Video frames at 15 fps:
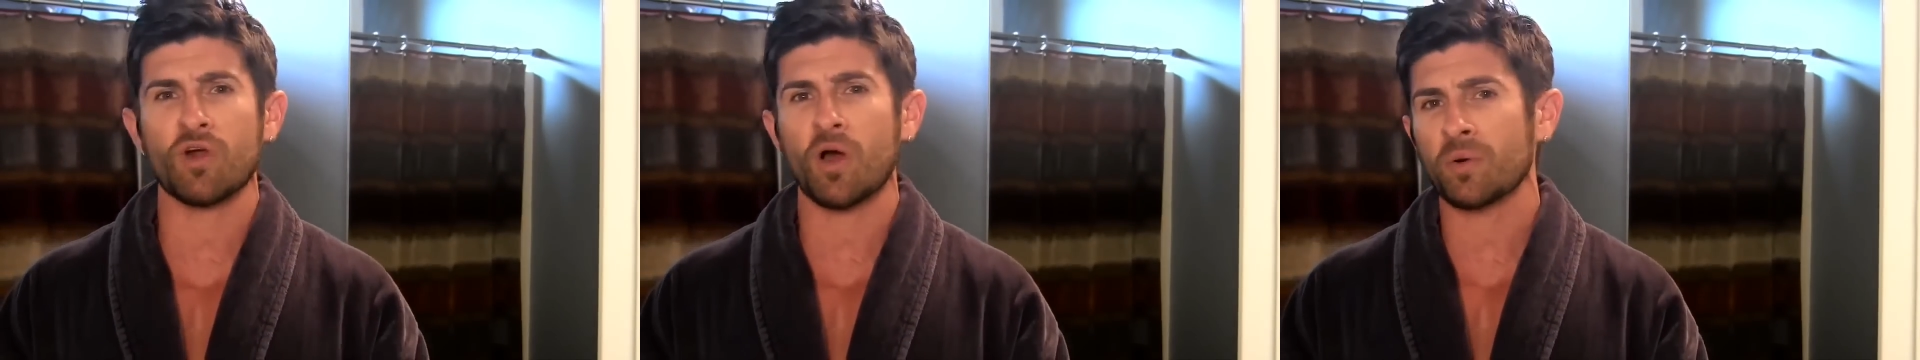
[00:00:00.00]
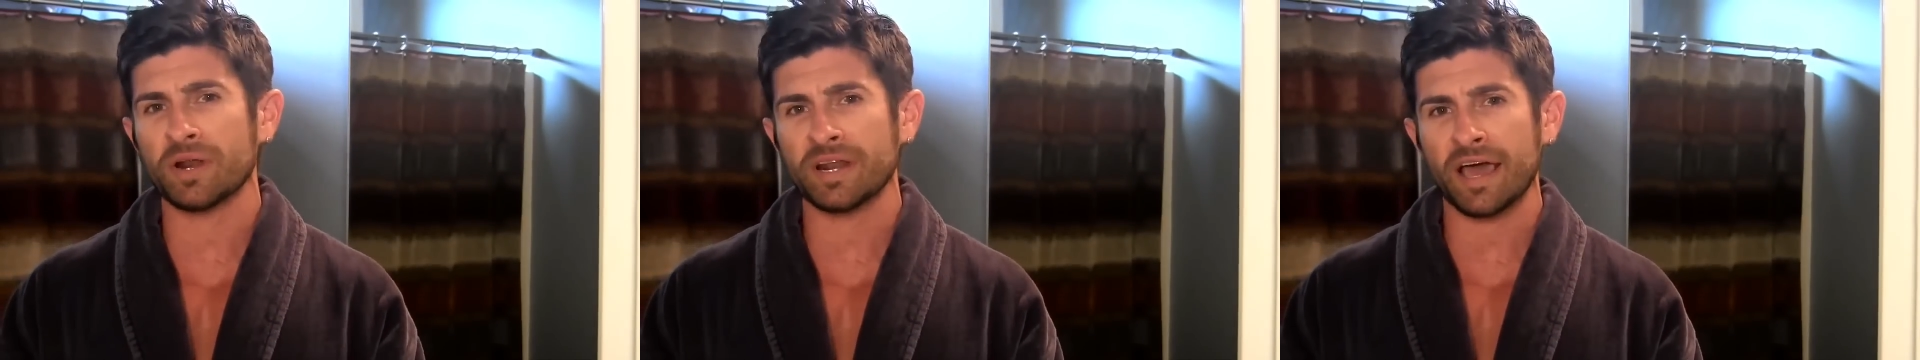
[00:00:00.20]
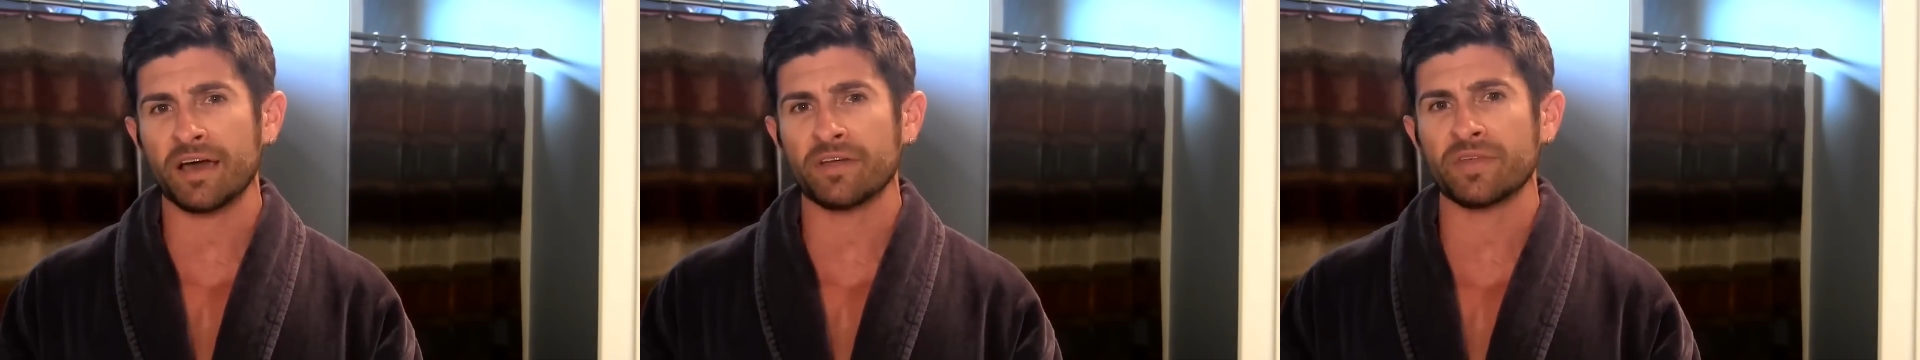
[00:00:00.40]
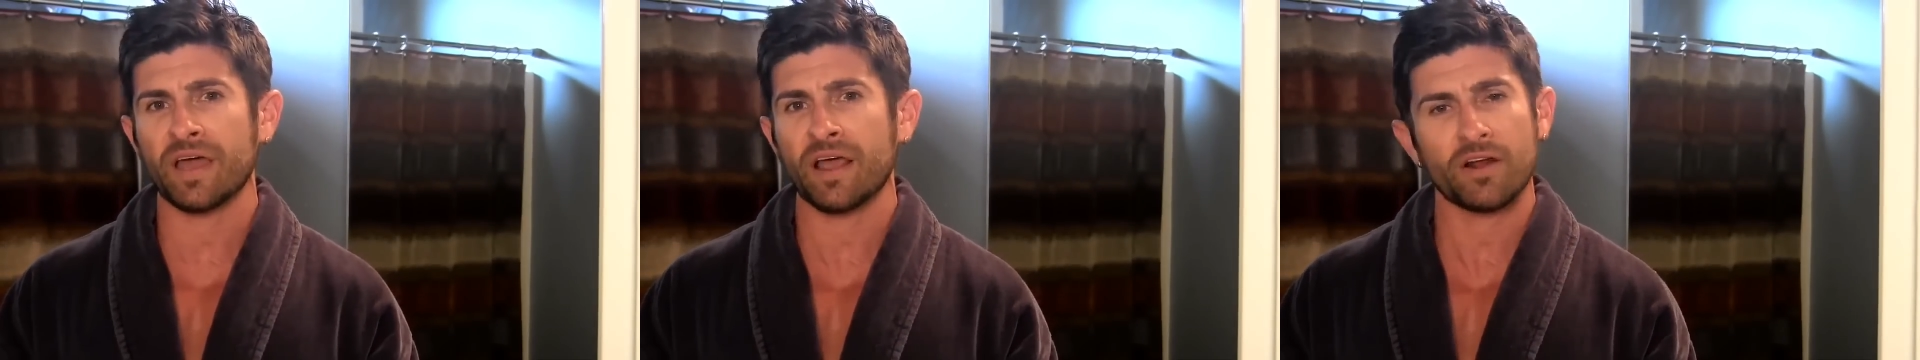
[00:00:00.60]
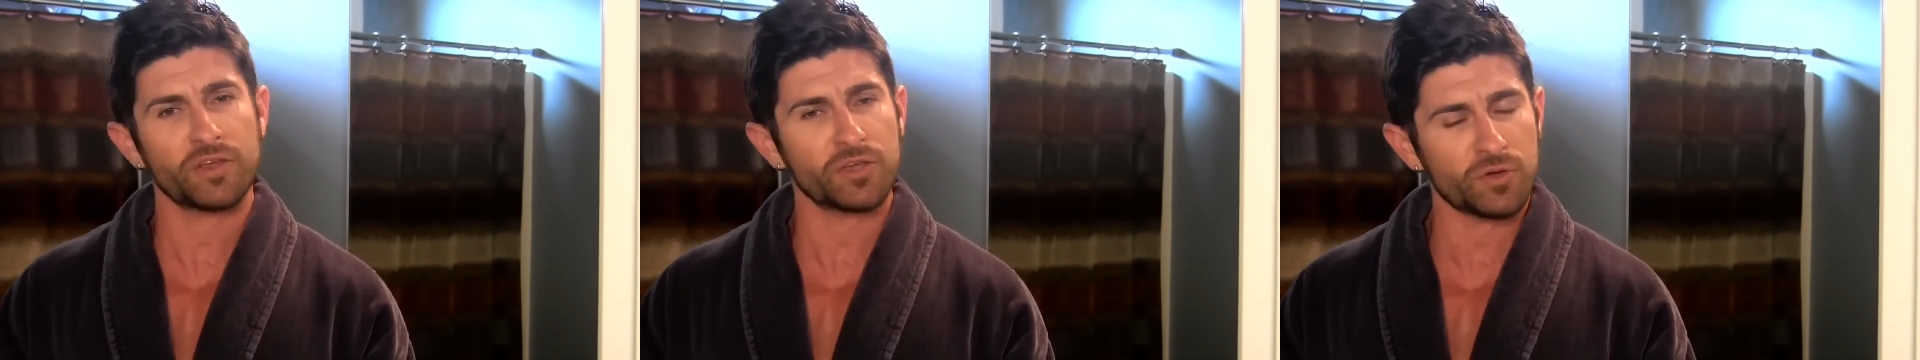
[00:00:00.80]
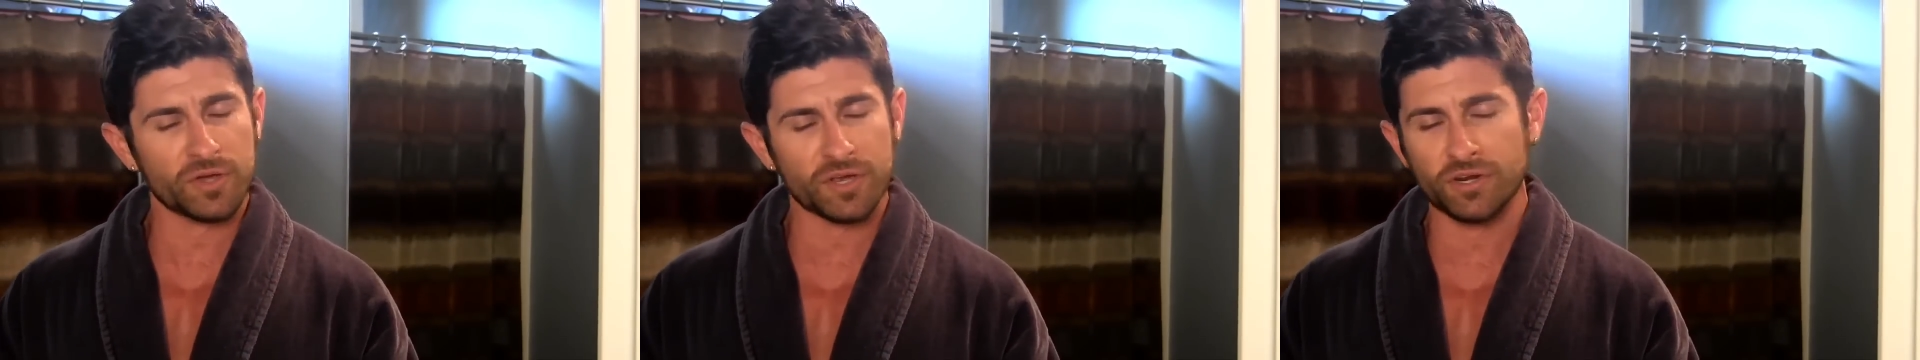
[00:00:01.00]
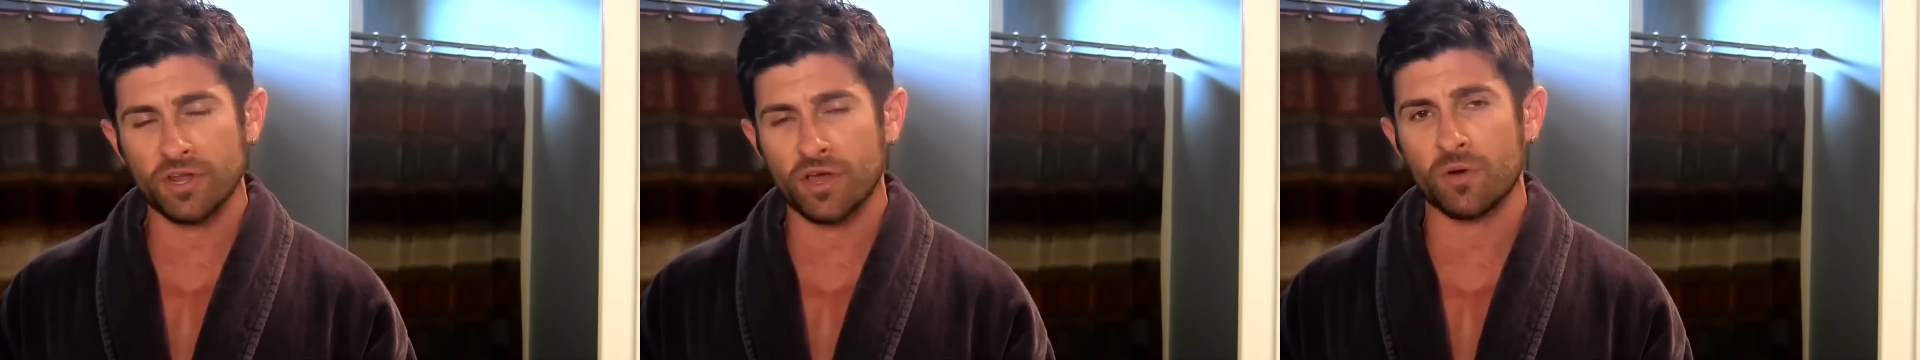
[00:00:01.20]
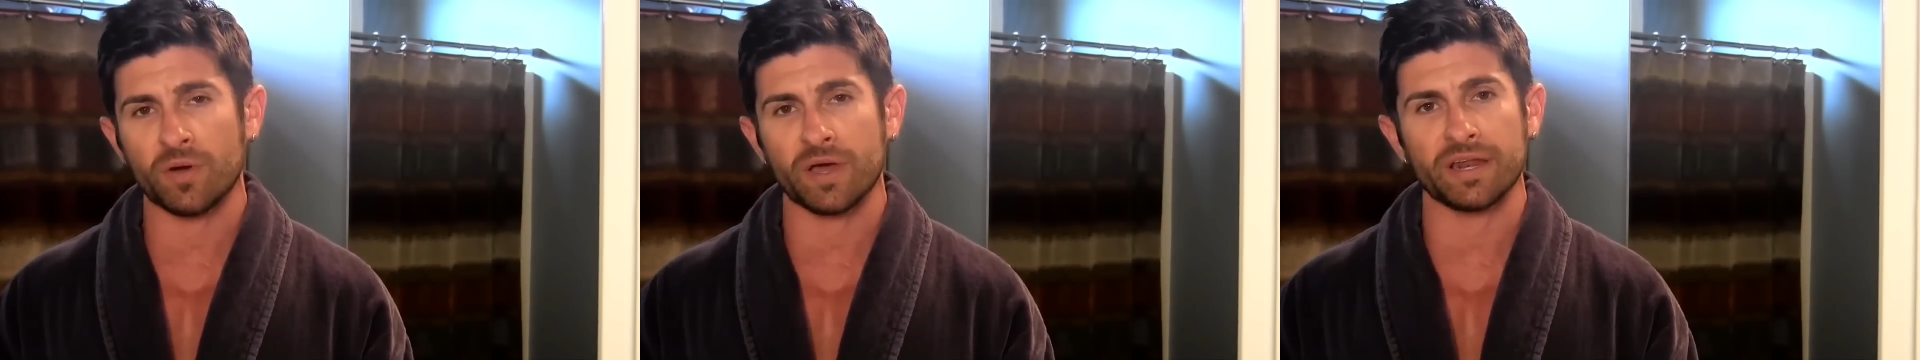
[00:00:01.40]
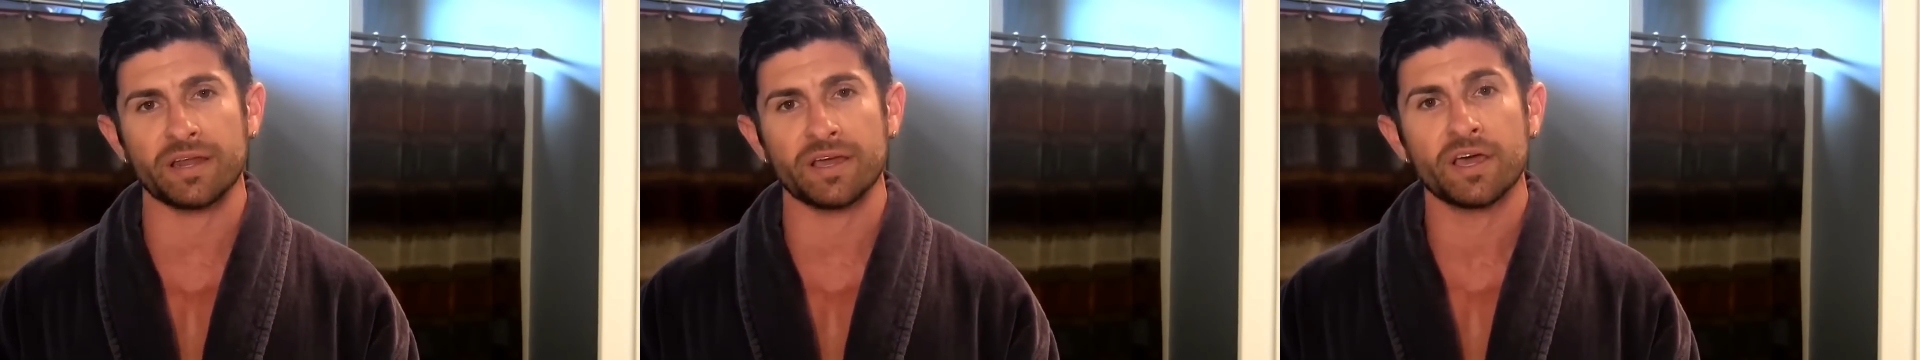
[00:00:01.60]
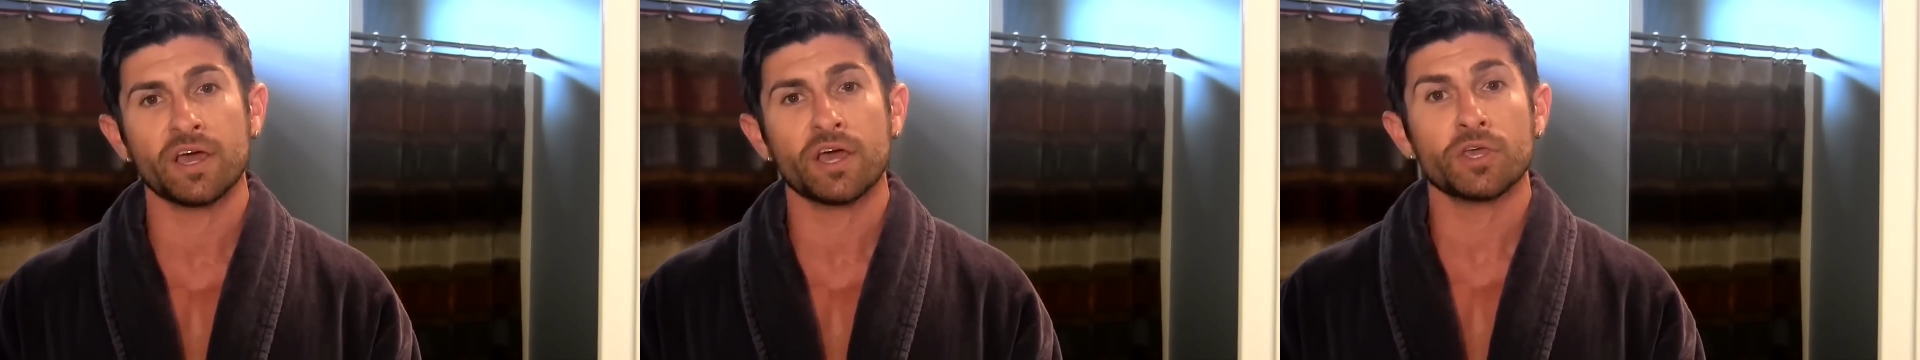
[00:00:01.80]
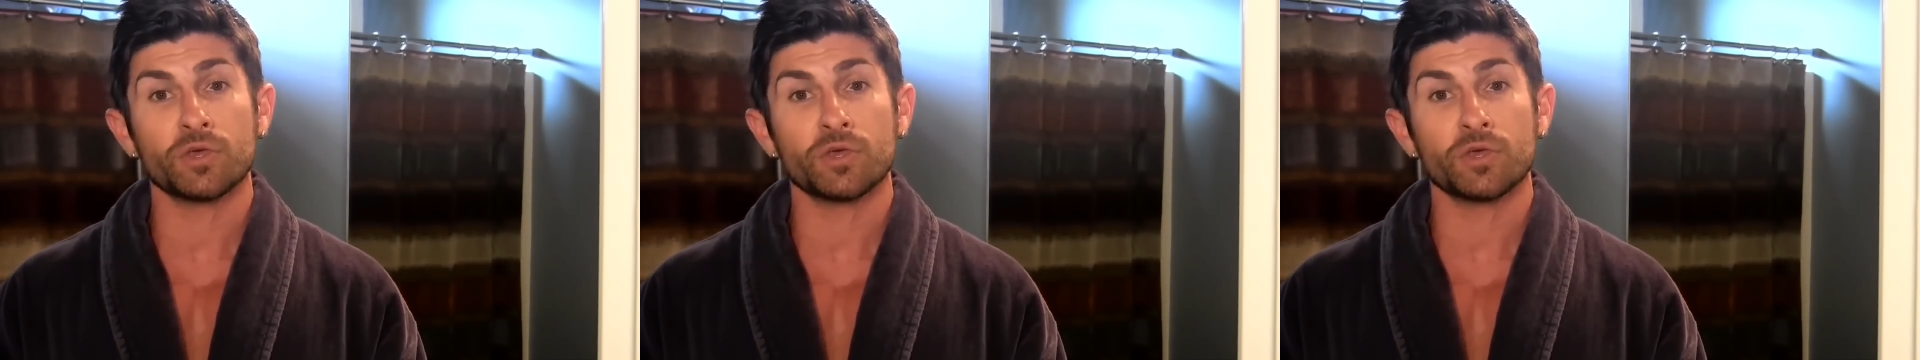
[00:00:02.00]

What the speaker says: growing down there? You can do it.